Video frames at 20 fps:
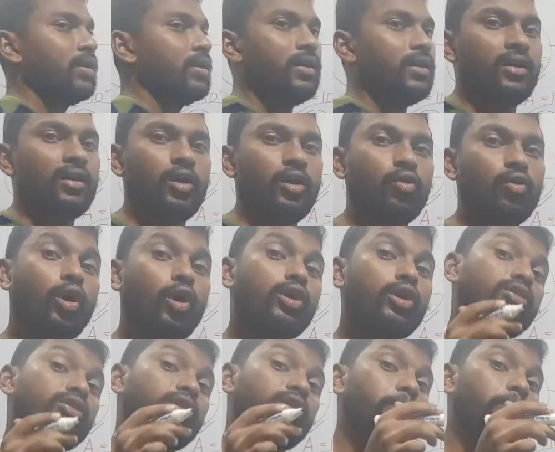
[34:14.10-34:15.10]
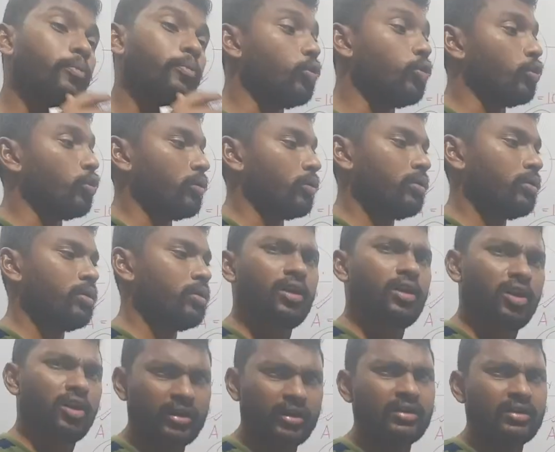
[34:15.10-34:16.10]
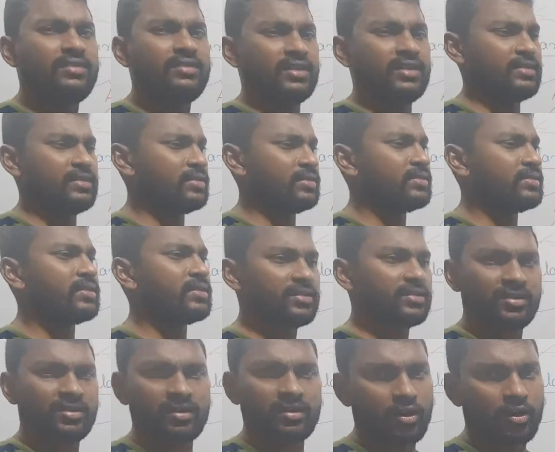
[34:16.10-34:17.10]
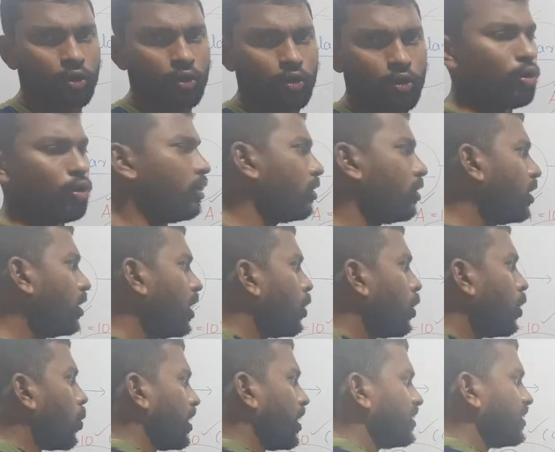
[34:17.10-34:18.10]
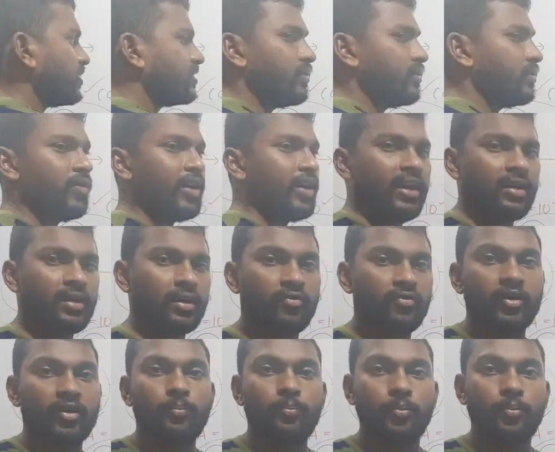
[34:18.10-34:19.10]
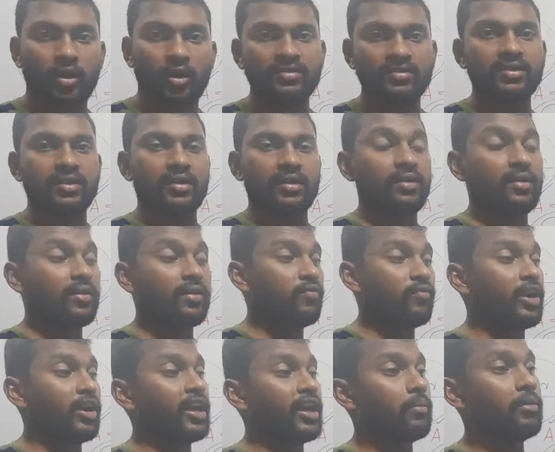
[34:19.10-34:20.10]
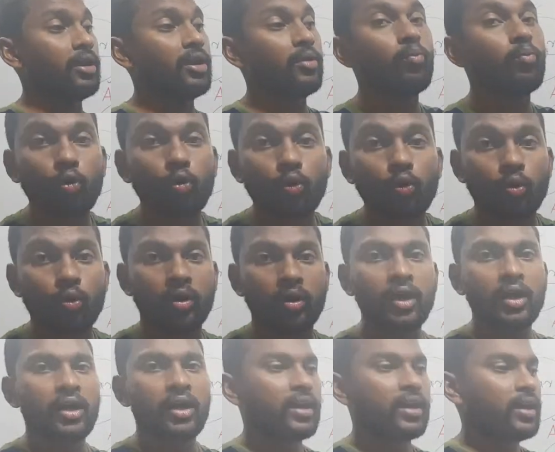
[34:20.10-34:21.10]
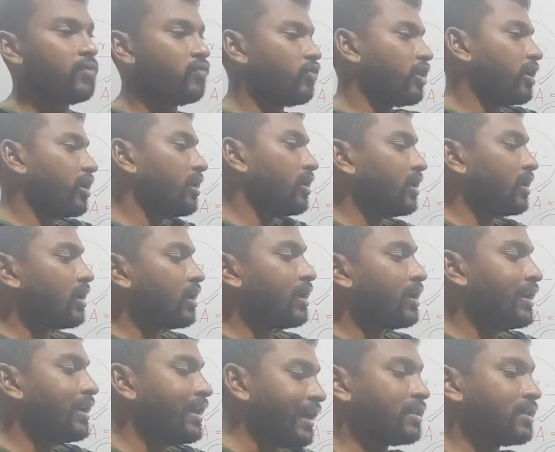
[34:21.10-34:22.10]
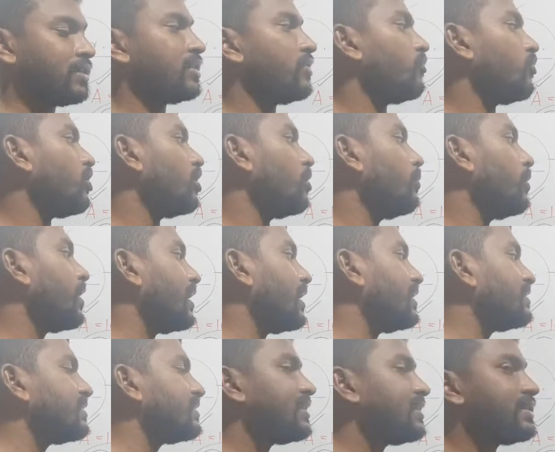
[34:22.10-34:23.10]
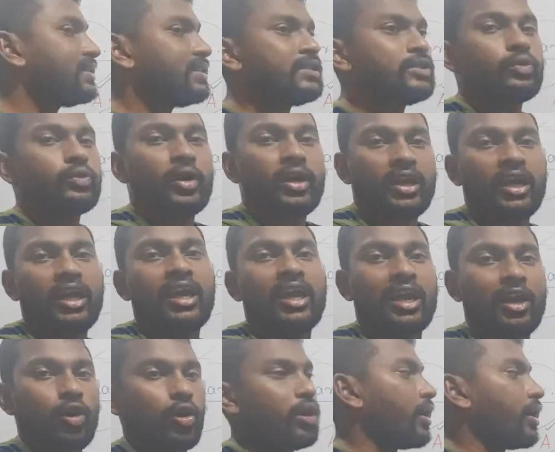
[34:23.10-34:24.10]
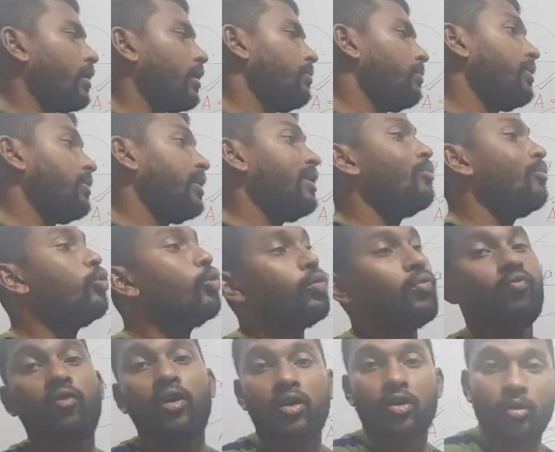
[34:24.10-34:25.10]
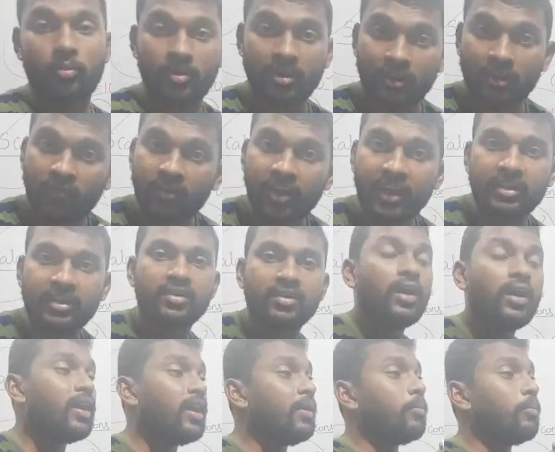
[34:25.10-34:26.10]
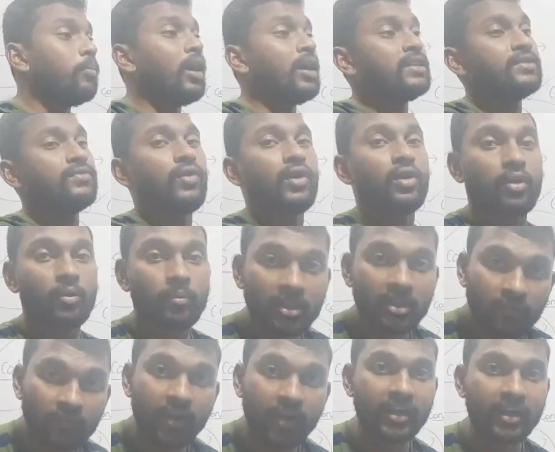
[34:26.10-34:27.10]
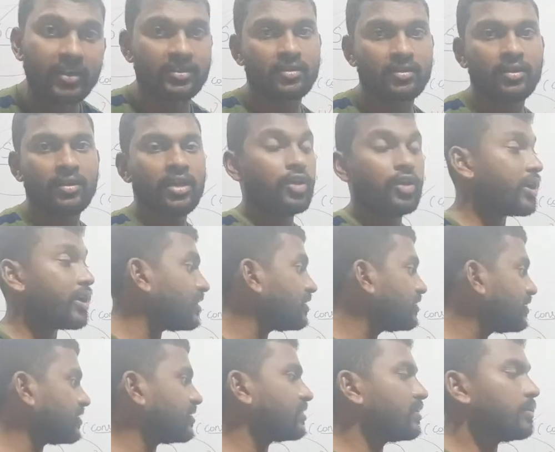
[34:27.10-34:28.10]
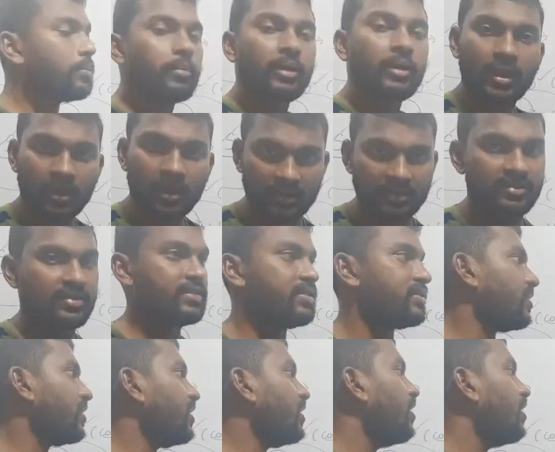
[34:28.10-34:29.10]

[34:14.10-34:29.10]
Now go to the moon. You can just search it on Google. What is the weight of a person when I am in moon? If in Earth, if it will be considered as 20 kilogram, in moon what will be the weight? In Mars what will be the weight? You can just make a research on it.